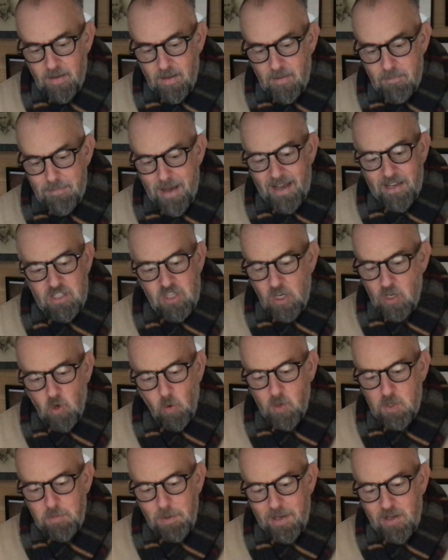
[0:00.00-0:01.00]
Maxie had
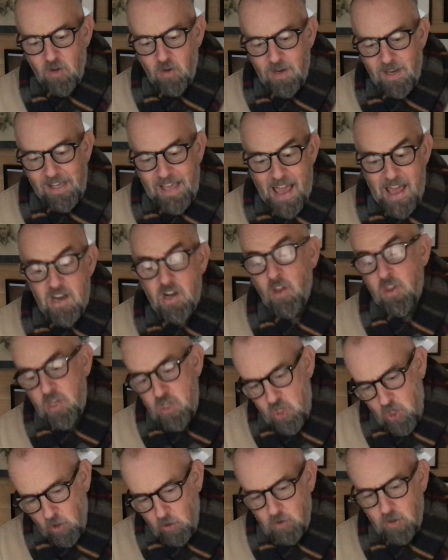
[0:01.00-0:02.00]
always been good at getting other
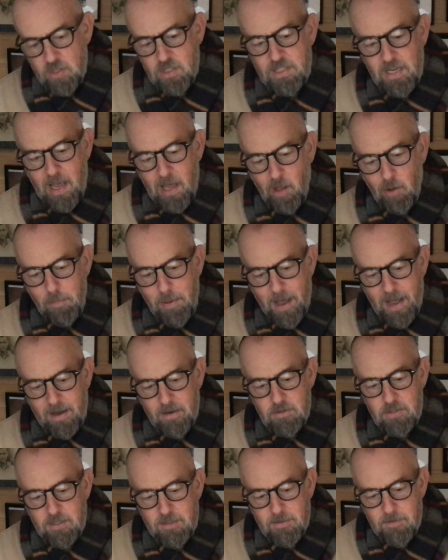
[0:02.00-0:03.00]
children to help
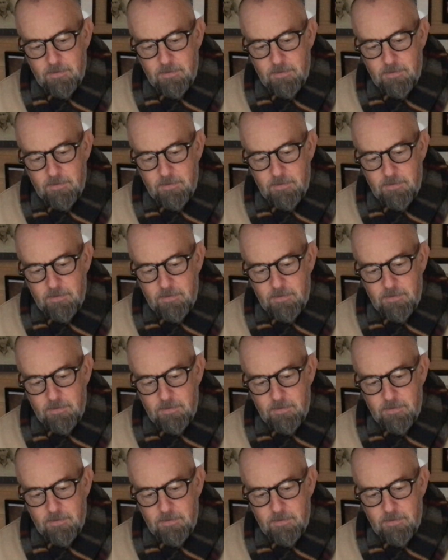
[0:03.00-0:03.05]
out.